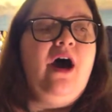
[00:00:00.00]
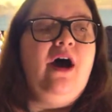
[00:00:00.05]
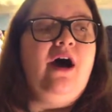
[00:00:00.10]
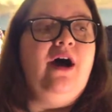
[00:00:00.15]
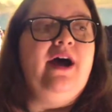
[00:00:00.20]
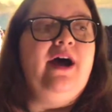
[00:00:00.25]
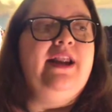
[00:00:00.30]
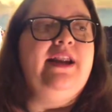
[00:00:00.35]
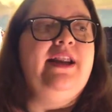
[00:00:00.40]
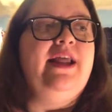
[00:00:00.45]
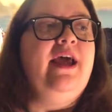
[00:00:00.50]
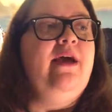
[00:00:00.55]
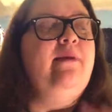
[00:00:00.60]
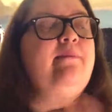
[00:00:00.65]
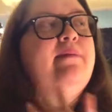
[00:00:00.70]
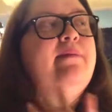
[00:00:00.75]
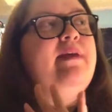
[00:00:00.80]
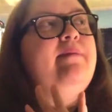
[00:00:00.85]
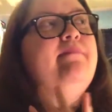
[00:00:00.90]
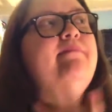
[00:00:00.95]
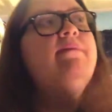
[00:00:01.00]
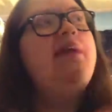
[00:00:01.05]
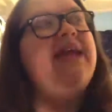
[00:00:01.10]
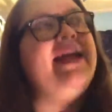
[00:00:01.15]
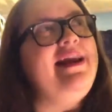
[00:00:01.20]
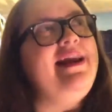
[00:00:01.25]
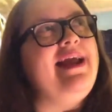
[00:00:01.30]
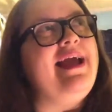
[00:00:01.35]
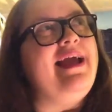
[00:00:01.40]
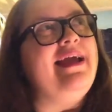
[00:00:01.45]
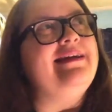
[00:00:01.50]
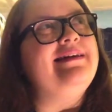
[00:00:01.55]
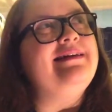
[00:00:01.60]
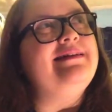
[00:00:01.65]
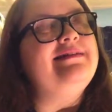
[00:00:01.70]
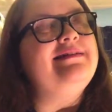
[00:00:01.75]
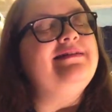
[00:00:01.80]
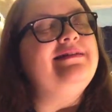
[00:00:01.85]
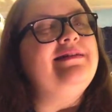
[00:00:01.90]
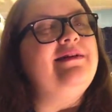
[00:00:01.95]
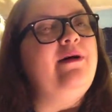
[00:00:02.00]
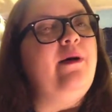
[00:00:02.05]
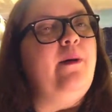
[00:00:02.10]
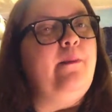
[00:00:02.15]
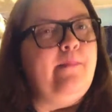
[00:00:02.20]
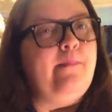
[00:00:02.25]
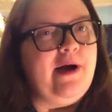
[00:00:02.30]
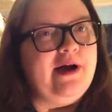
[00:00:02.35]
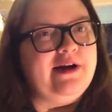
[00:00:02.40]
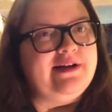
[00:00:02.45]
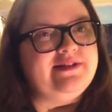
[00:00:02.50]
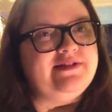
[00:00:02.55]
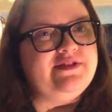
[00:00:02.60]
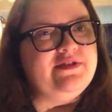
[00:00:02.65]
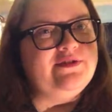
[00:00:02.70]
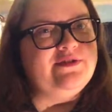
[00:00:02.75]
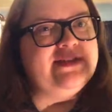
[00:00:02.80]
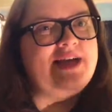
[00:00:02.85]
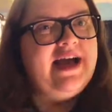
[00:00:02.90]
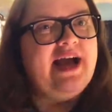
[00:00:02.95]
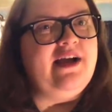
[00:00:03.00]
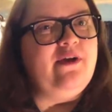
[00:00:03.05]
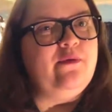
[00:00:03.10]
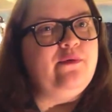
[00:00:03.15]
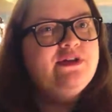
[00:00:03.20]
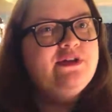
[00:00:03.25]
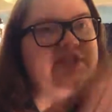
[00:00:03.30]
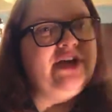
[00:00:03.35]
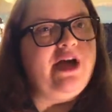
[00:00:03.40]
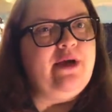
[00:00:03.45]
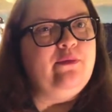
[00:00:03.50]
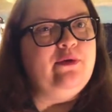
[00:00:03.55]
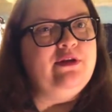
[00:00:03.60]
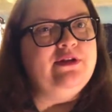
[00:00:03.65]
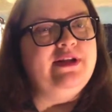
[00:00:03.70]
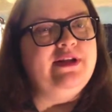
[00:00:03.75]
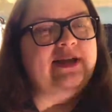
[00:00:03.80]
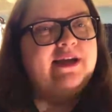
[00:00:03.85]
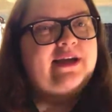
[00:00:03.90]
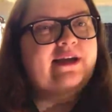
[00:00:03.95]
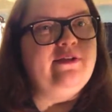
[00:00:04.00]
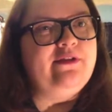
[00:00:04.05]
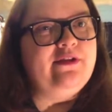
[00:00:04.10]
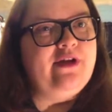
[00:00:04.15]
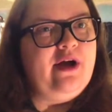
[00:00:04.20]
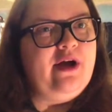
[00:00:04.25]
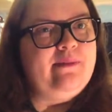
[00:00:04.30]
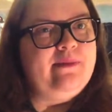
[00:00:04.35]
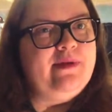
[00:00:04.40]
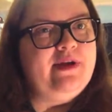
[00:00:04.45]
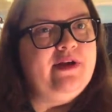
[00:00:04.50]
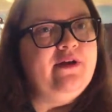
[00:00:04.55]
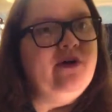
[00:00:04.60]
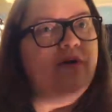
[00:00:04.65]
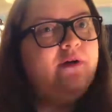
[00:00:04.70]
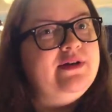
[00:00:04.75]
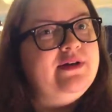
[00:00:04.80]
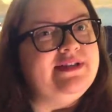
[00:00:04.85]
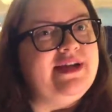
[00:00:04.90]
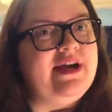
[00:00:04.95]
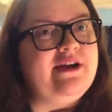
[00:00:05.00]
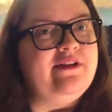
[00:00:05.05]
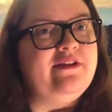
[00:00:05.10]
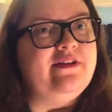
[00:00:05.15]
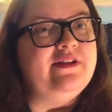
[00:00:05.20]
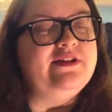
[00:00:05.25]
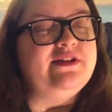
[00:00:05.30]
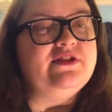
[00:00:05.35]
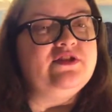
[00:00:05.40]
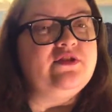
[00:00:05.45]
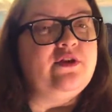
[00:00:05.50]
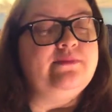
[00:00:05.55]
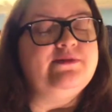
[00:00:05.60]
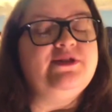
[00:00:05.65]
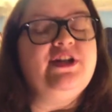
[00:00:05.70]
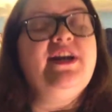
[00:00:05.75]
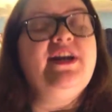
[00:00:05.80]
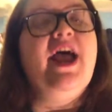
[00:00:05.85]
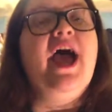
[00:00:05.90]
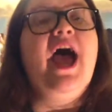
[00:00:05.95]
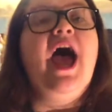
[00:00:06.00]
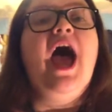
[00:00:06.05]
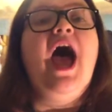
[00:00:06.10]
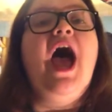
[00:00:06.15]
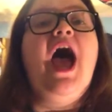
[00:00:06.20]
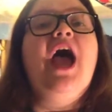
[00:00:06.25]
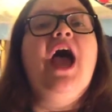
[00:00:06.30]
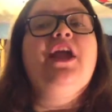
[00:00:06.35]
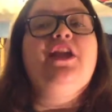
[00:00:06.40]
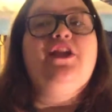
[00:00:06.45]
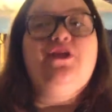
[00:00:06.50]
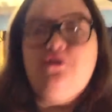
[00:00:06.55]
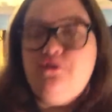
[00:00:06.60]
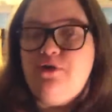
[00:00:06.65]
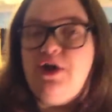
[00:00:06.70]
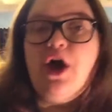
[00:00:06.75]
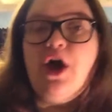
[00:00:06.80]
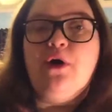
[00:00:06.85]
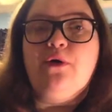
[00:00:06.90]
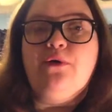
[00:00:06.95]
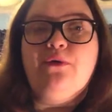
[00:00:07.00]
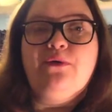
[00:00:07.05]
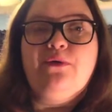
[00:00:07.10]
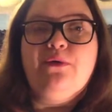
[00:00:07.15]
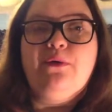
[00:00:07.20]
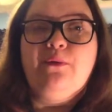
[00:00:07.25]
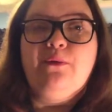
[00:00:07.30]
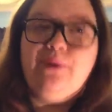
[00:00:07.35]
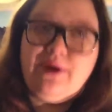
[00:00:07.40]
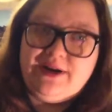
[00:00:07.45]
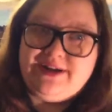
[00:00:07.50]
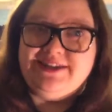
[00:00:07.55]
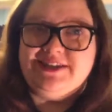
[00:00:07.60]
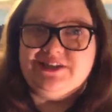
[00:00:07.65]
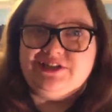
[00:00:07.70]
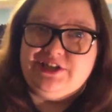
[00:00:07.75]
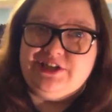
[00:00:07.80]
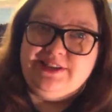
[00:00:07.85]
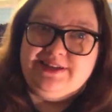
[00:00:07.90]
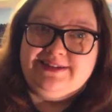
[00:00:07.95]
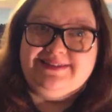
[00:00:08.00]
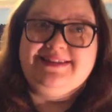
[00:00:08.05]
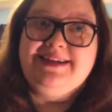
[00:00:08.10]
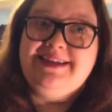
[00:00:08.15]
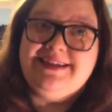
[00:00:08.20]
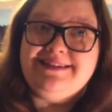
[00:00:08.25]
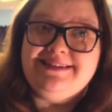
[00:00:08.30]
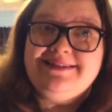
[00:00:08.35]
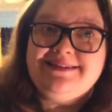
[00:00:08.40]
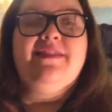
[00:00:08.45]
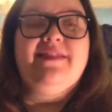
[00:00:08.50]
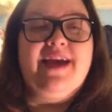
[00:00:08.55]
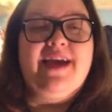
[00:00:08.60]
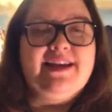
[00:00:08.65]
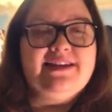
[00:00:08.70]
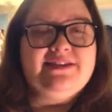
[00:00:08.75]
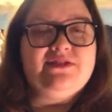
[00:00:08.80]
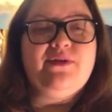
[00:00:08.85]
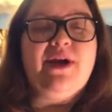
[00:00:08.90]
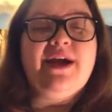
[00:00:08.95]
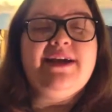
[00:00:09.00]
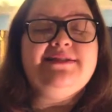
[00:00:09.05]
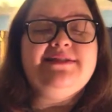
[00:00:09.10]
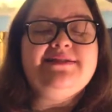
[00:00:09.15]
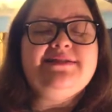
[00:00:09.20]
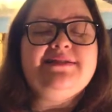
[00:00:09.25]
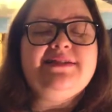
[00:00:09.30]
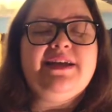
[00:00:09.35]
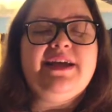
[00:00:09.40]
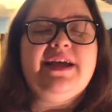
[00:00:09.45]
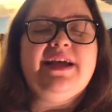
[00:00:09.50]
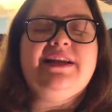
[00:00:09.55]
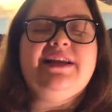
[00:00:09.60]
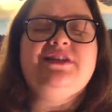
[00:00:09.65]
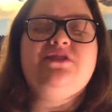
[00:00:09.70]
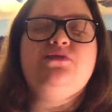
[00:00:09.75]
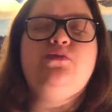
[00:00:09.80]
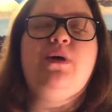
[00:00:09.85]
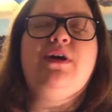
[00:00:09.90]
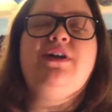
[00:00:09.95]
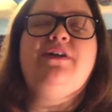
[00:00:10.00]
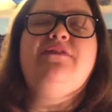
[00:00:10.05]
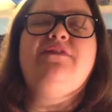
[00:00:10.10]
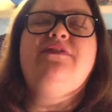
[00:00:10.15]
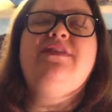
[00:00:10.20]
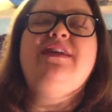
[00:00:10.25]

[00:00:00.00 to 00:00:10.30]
on me meeting Markus Zusak, which I will link either up here or down in the description, you know what edition this is. That is right, it is one of